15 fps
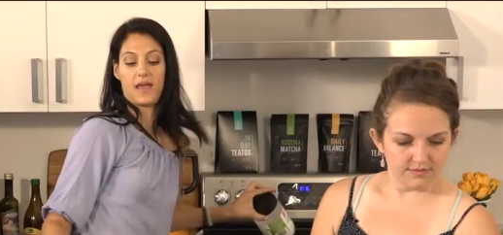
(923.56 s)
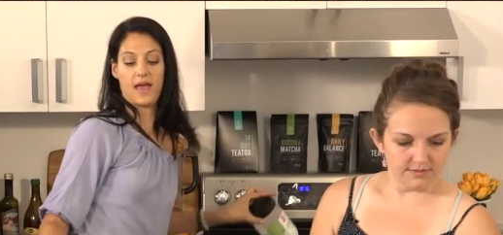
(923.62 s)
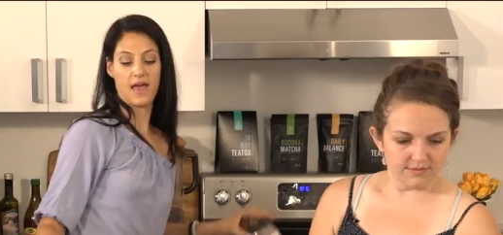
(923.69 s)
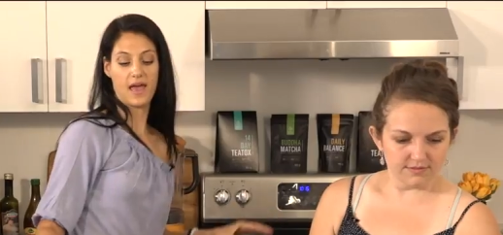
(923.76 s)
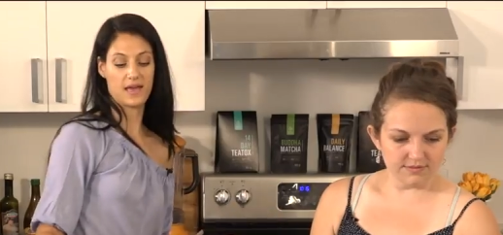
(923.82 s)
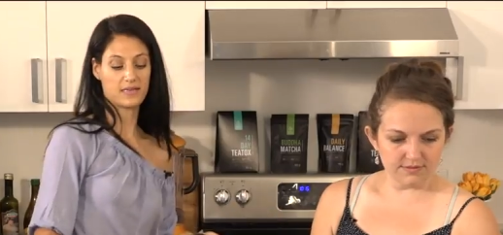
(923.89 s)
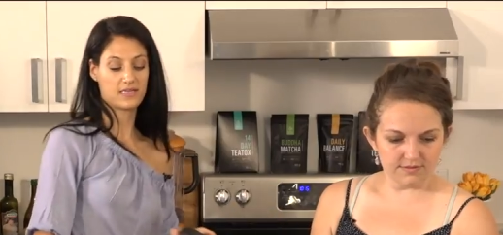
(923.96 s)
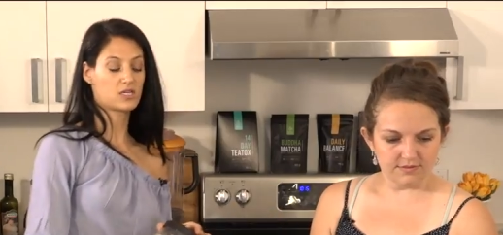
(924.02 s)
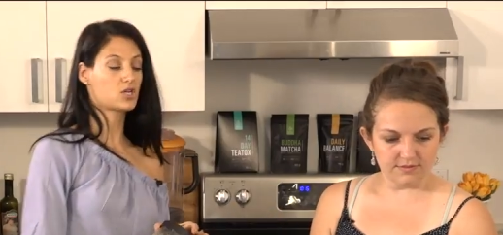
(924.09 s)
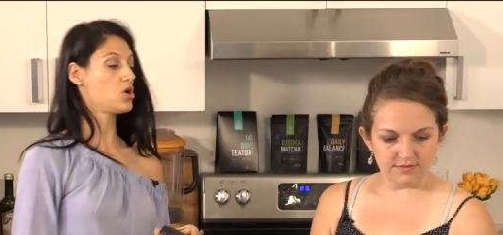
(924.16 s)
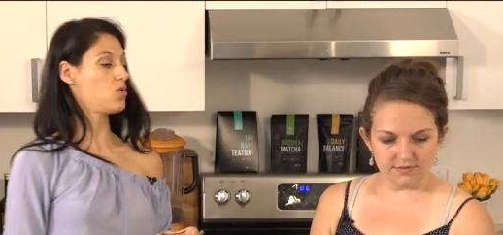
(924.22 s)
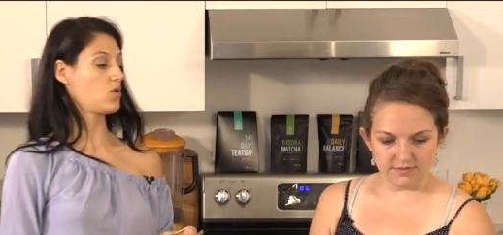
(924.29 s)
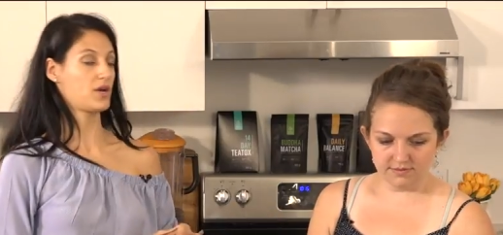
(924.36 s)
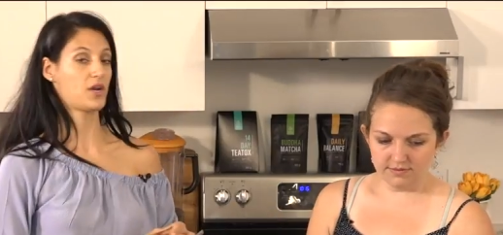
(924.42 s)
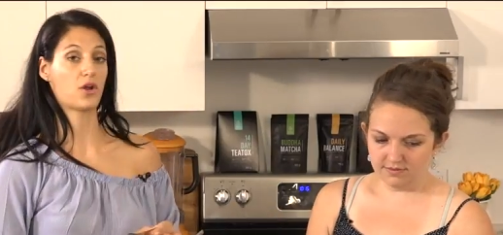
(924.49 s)
Speaker 1: and
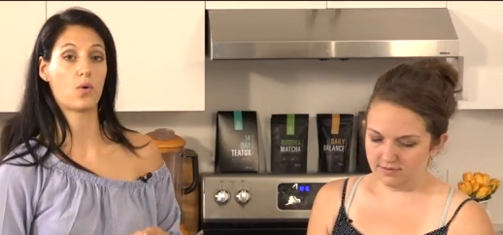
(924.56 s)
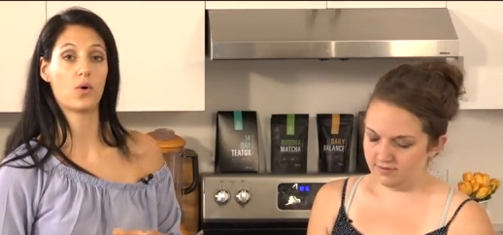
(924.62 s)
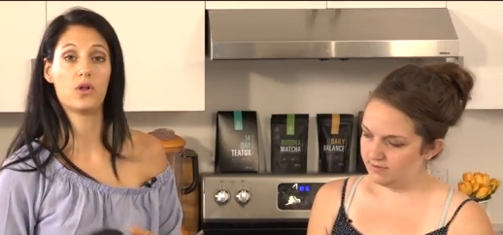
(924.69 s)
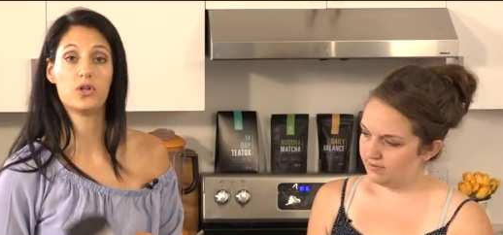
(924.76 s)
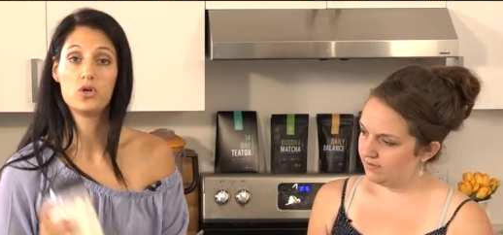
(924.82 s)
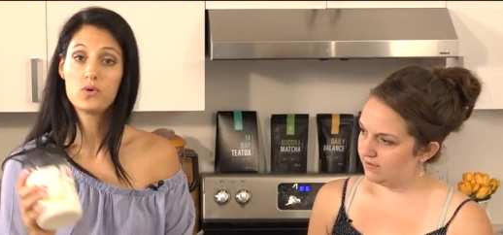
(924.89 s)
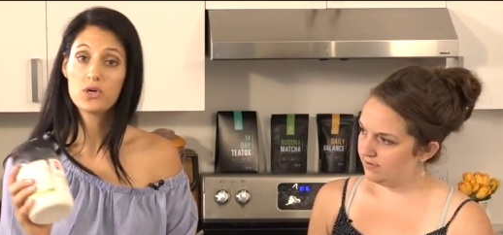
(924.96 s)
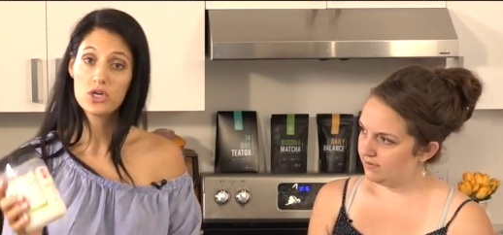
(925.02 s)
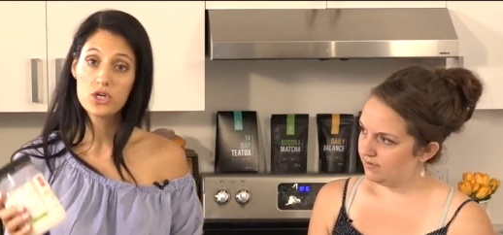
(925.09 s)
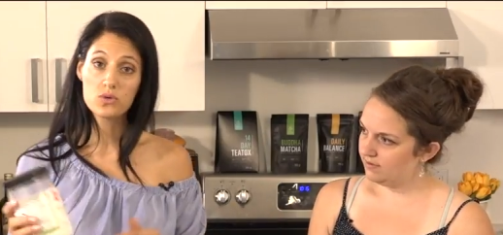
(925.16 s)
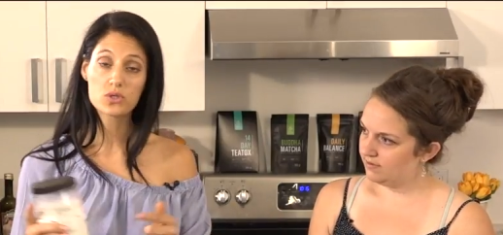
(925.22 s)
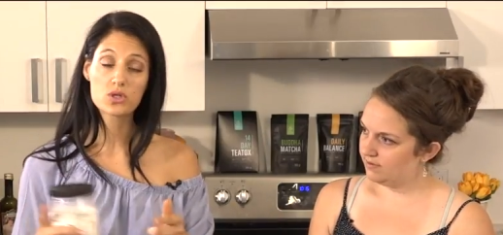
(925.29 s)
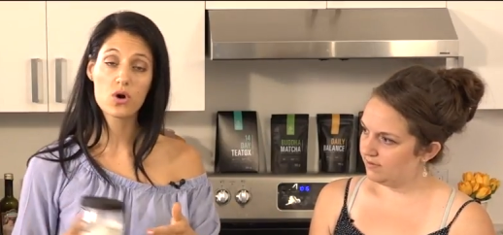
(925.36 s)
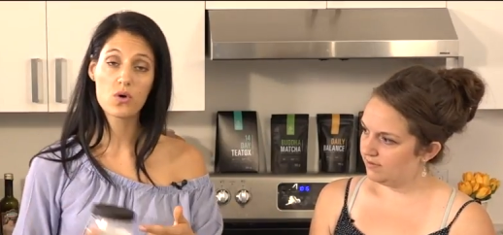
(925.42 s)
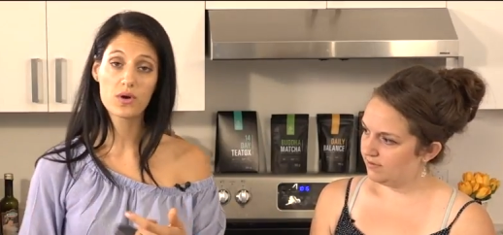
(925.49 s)
coconut oil. You can use
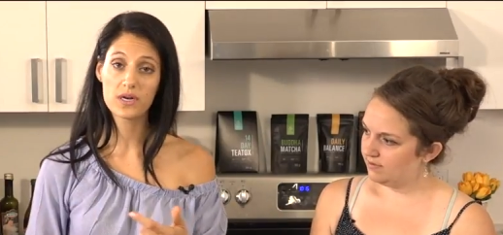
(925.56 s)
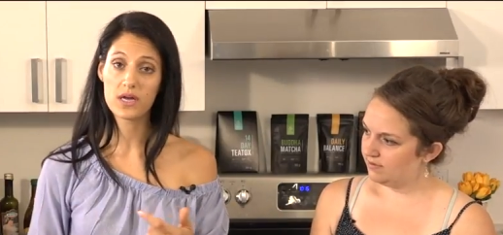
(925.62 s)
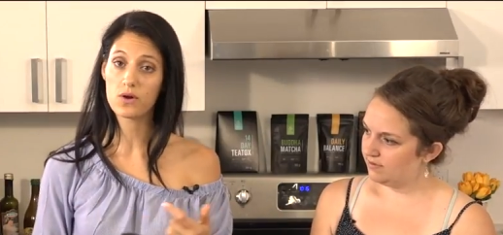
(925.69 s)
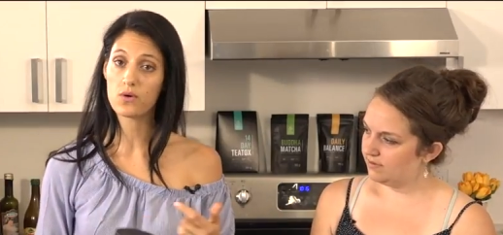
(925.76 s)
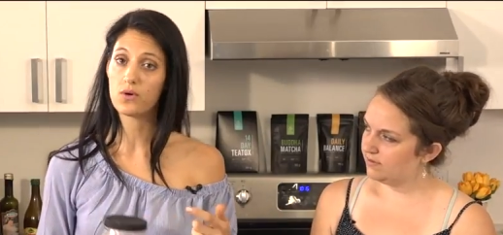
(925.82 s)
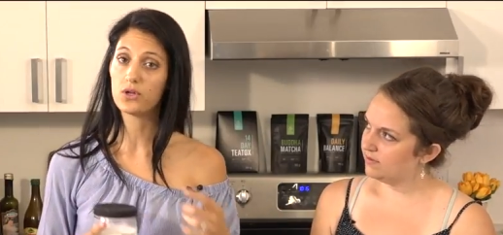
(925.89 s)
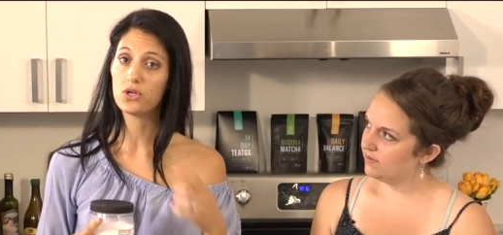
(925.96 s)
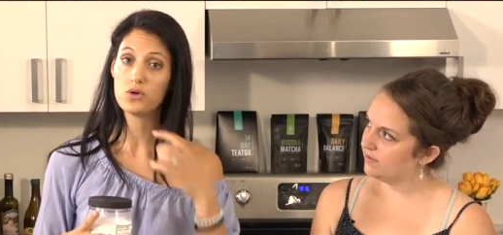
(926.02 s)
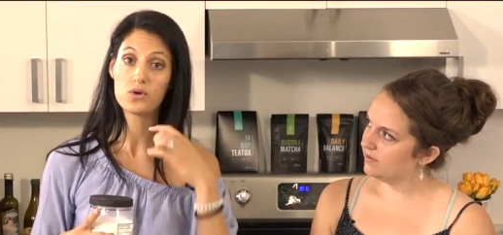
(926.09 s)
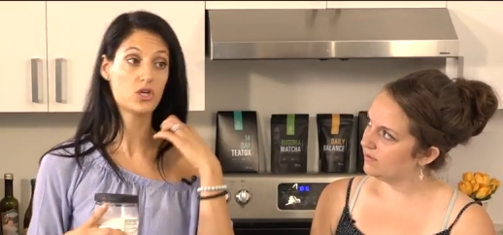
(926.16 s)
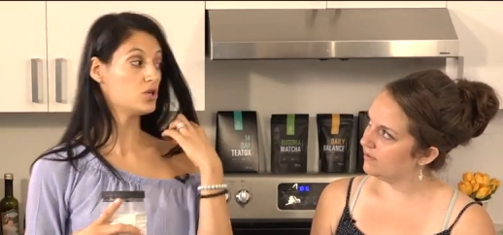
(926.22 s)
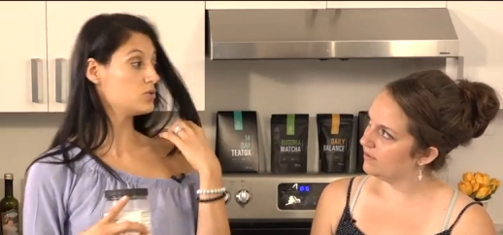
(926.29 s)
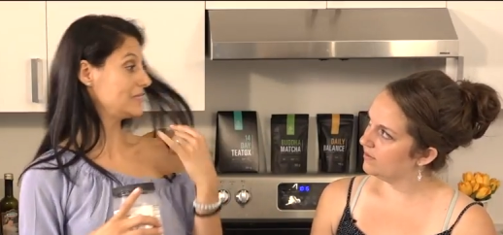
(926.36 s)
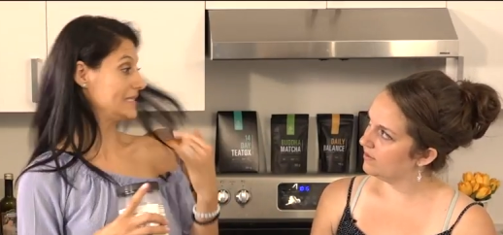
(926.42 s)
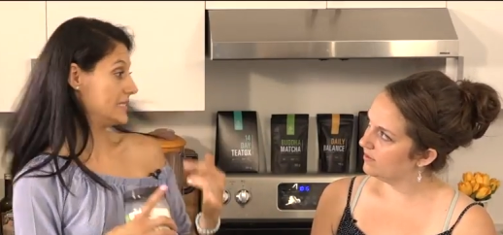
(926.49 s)
coconut oil, you can
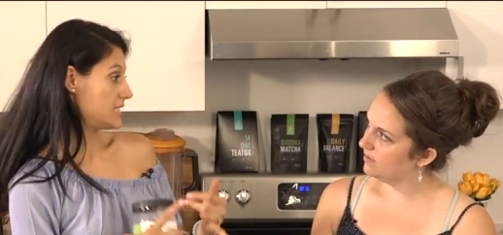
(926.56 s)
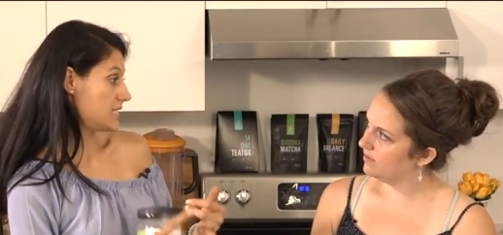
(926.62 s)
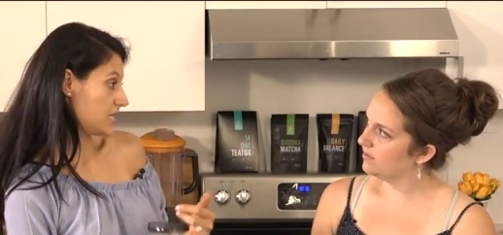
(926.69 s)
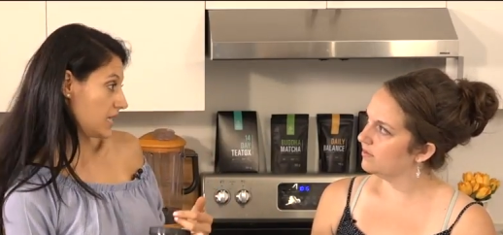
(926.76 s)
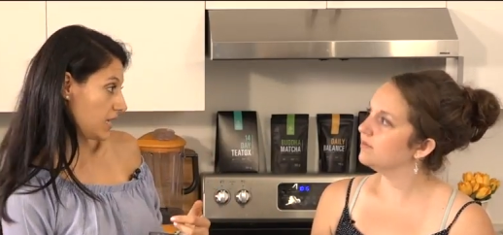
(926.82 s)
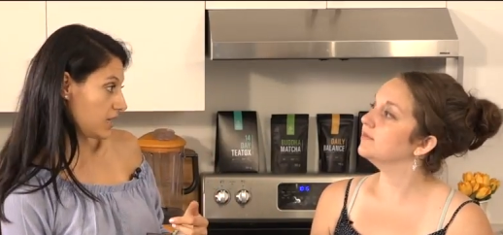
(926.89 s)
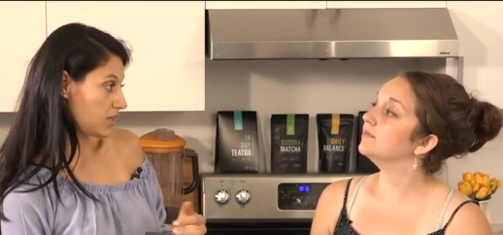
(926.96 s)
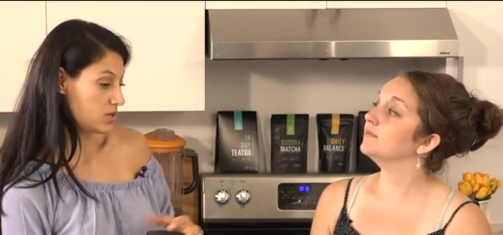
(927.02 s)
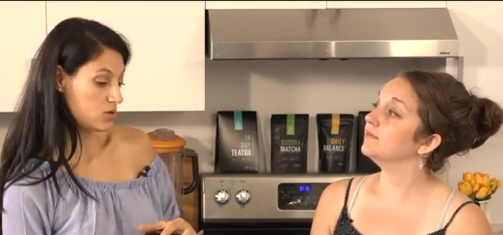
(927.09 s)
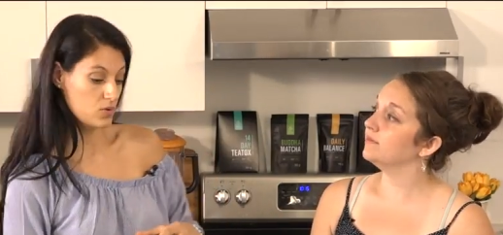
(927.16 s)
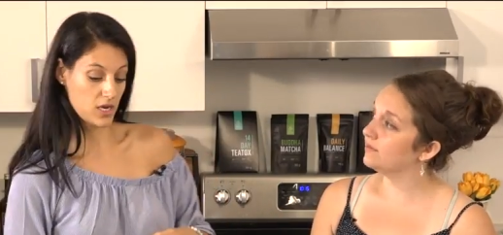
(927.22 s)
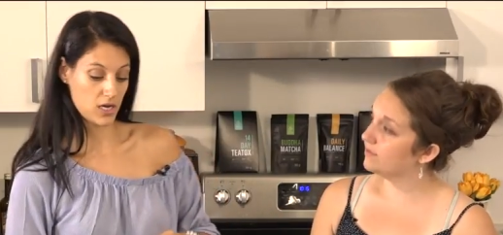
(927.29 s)
use ghee, you mm -hmm.